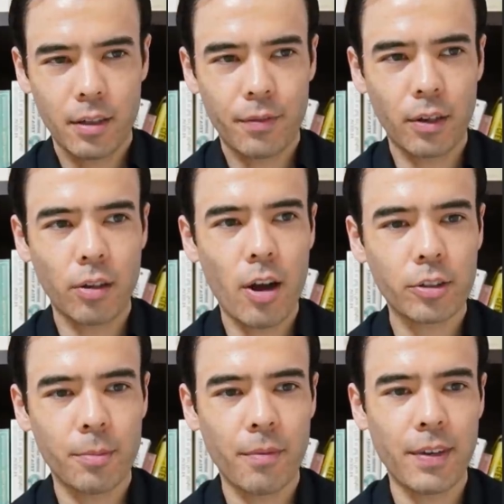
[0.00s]
for
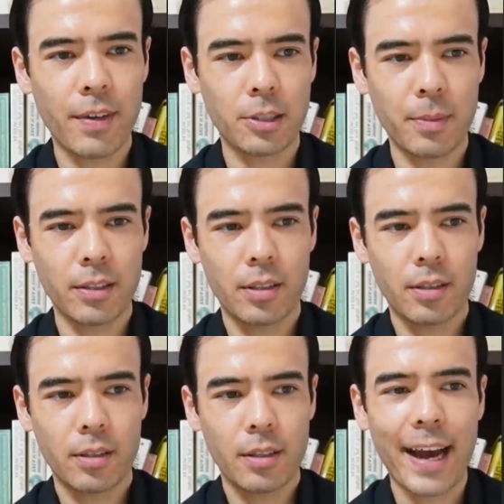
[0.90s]
long-term investment,
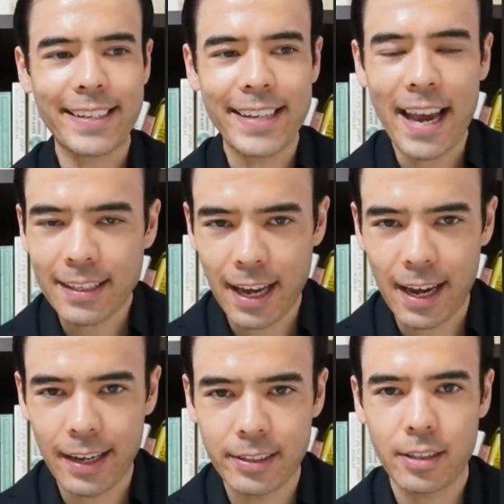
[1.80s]
again,
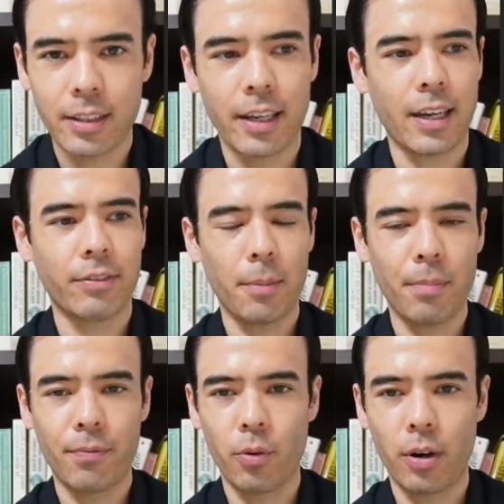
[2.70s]
guys, like I've said
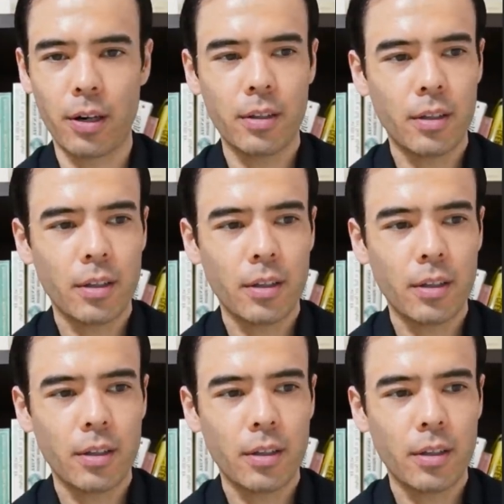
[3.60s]
before,